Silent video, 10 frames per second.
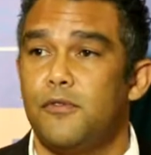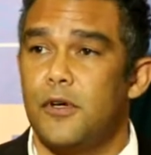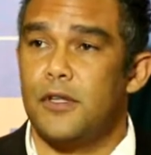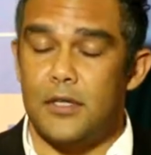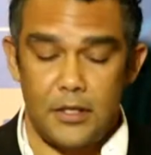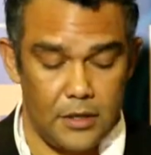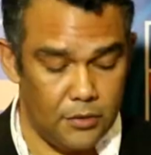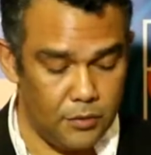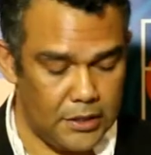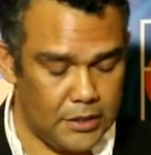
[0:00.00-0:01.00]
further
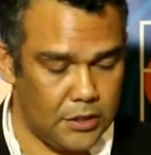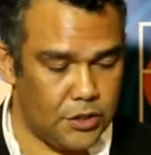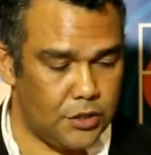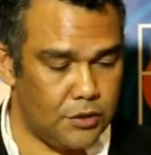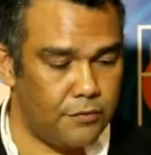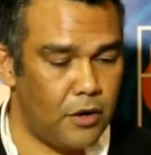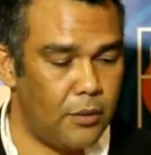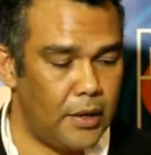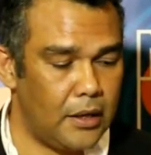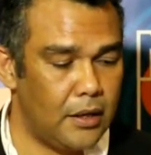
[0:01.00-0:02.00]
research
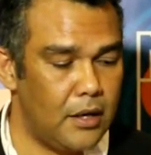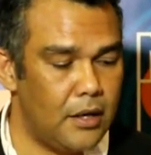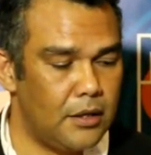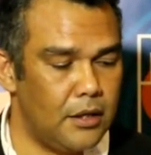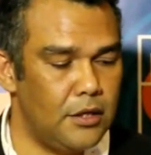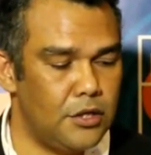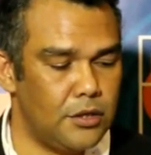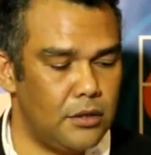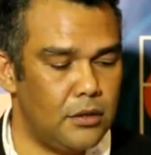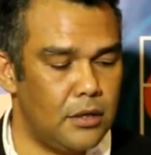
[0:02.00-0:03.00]
following the
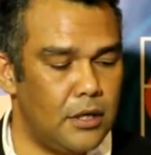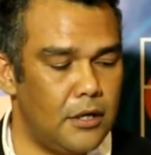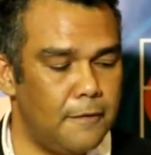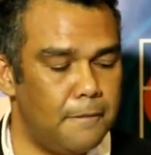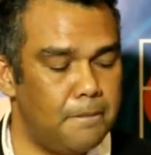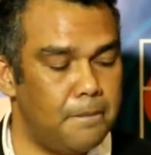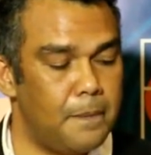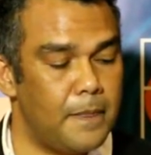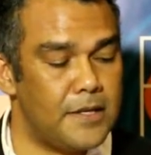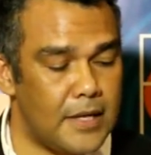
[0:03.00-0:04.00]
initial
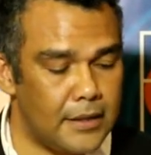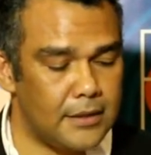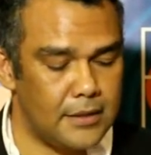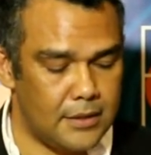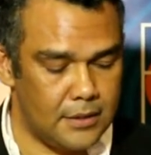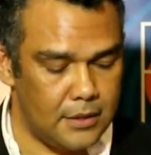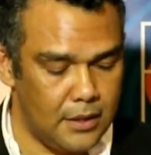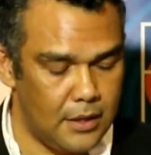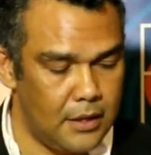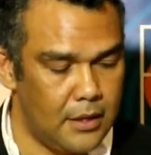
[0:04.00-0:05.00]
um, science
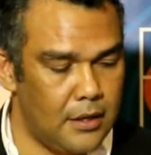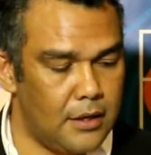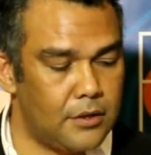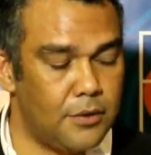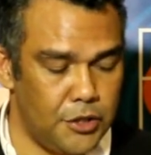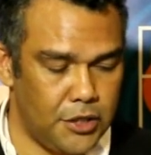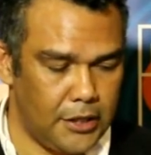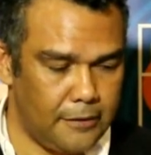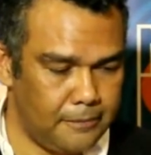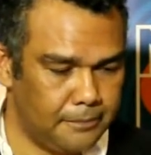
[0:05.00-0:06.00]
uh, commissioning.